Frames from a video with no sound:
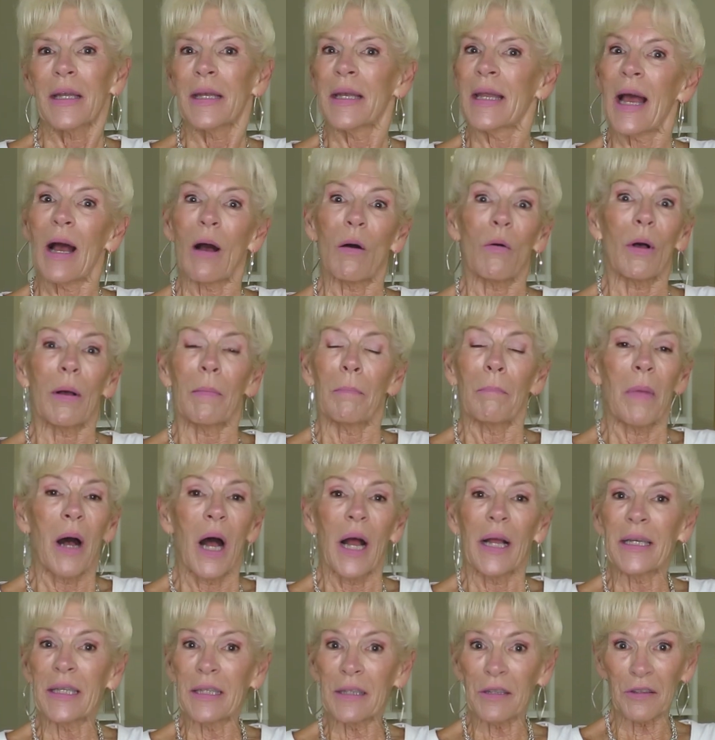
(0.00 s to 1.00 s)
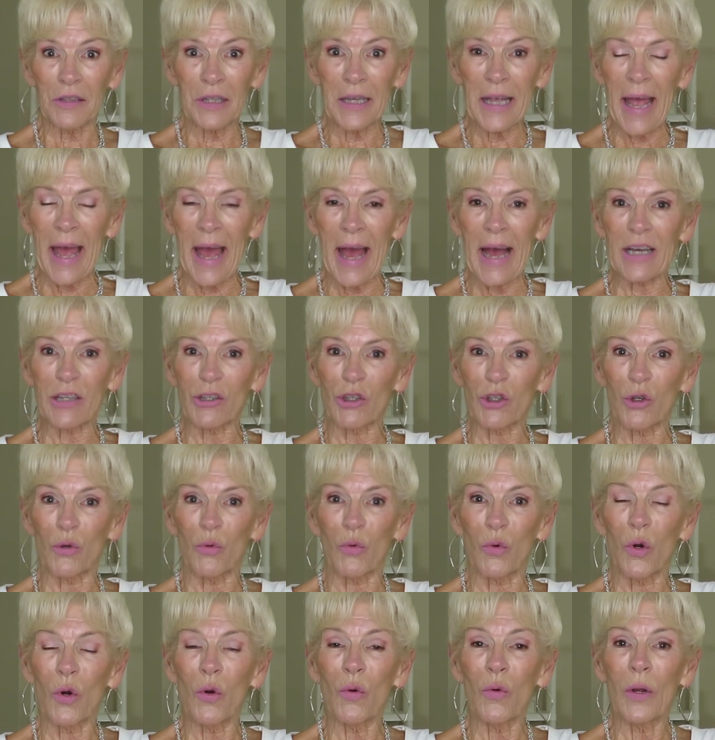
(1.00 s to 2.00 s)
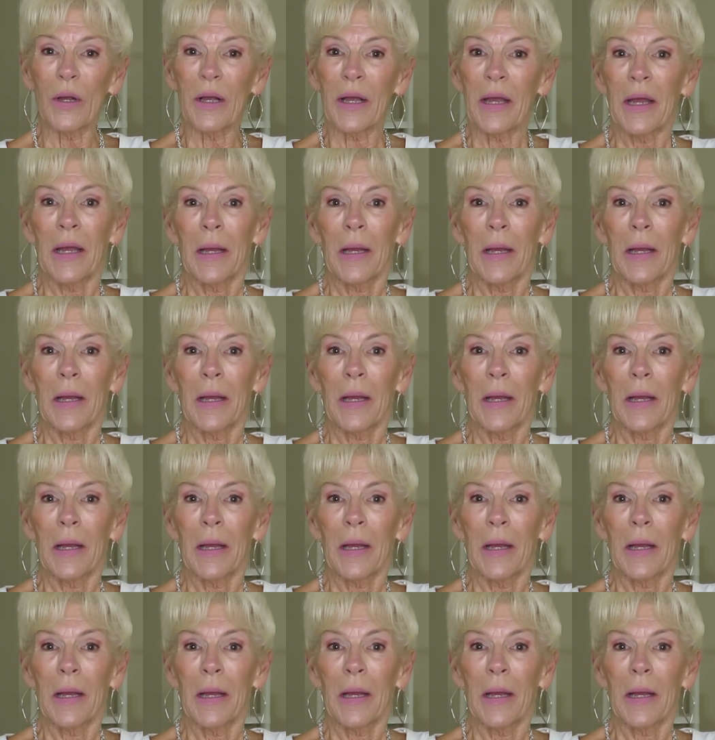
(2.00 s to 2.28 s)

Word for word: Now, mine is casual